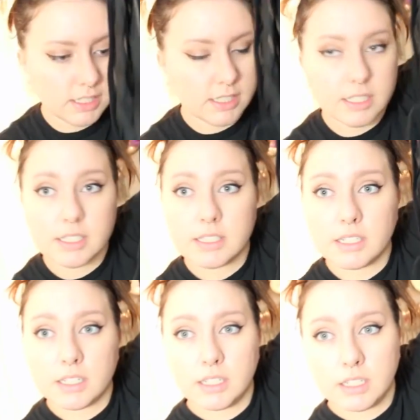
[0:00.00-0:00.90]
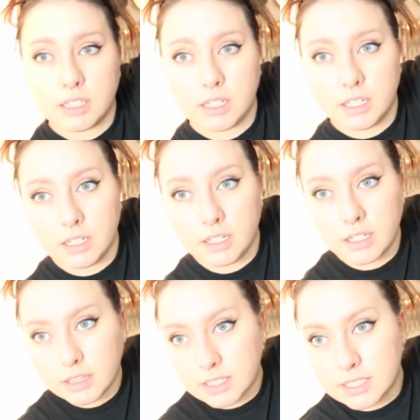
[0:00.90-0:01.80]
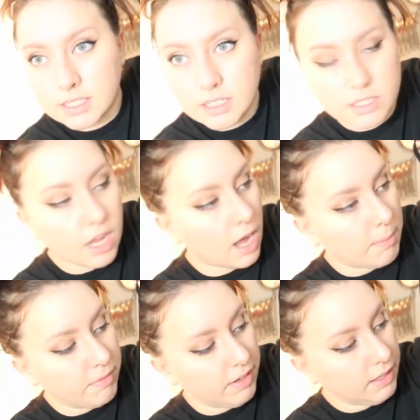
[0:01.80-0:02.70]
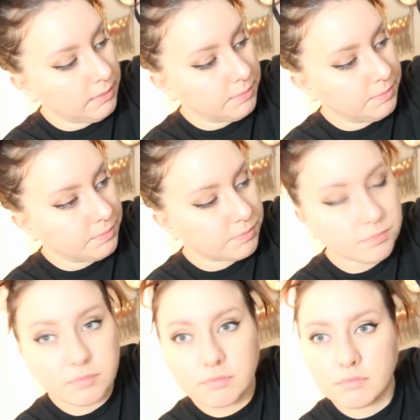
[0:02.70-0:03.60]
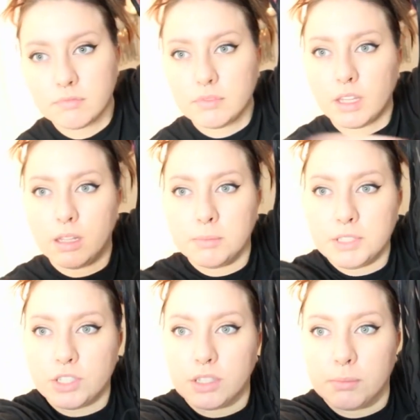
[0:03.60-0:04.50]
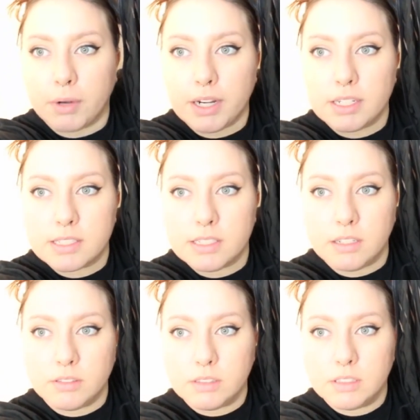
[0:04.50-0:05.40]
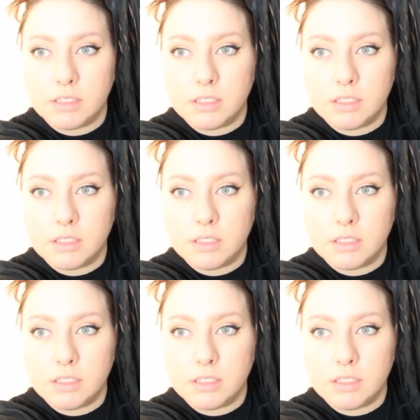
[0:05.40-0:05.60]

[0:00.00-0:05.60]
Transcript: This is the top of it. Let me turn the brightness down.